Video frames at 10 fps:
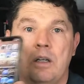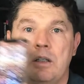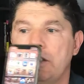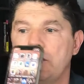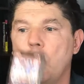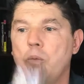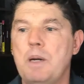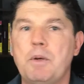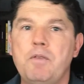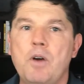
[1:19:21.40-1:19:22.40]
You just open up
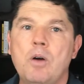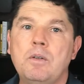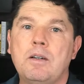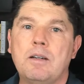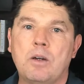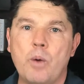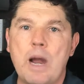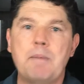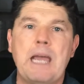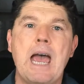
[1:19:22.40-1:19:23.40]
your phone,
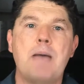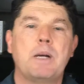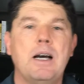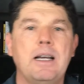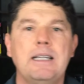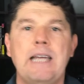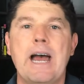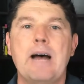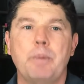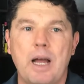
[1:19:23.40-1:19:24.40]
grab CapCut in the
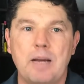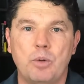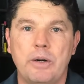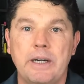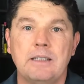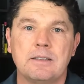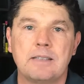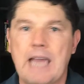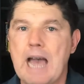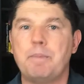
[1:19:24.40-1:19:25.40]
app library, just
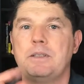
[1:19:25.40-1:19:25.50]
cap,